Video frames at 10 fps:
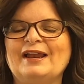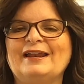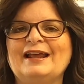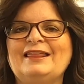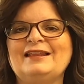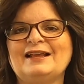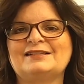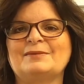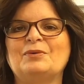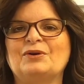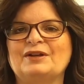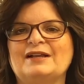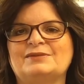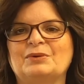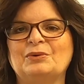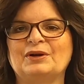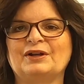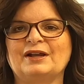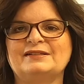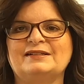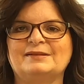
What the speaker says: And I think that's important as we're organizing.